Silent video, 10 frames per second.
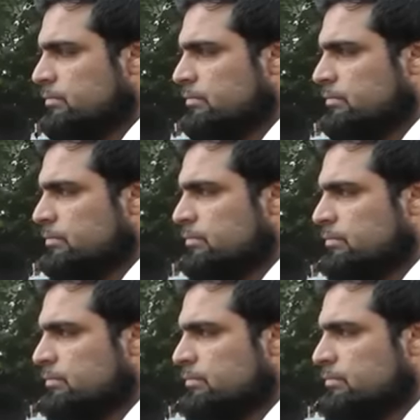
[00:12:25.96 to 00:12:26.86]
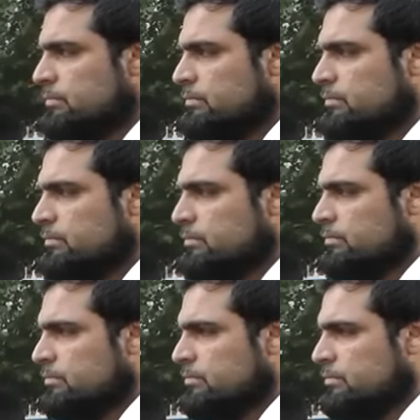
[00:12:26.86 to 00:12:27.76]

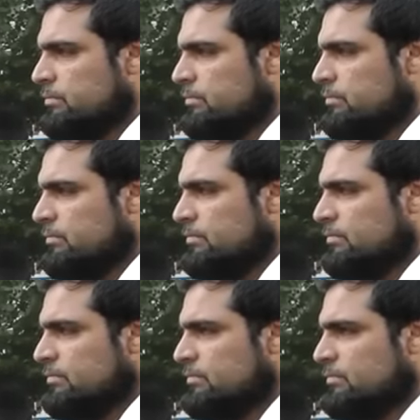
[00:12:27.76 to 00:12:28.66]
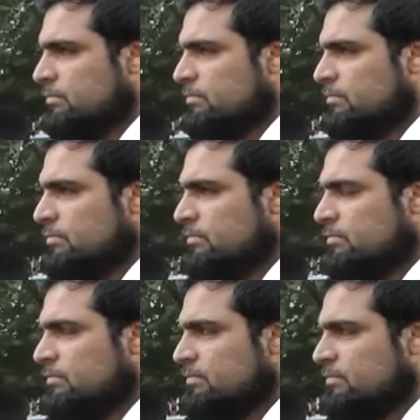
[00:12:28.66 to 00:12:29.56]

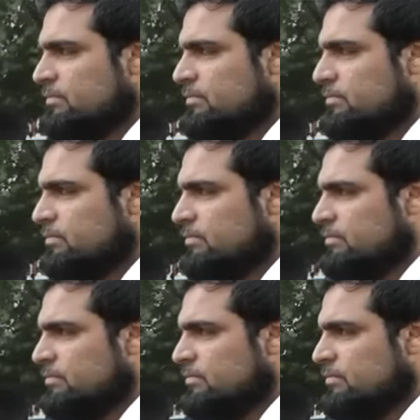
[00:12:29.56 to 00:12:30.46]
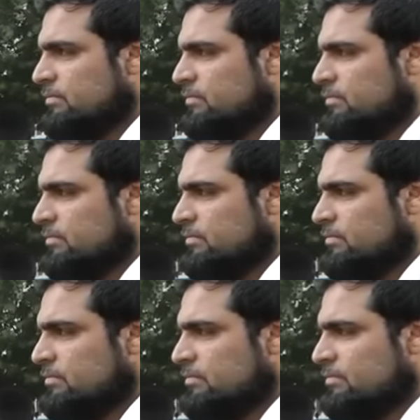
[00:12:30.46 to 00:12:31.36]

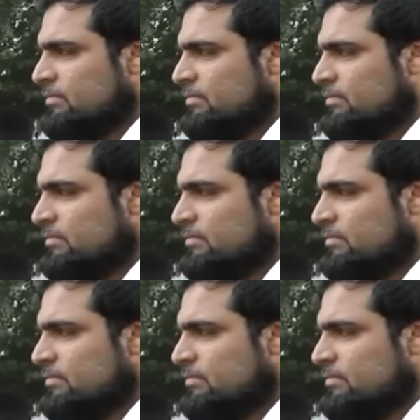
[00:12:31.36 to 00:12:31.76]
No words are spoken by the person on screen.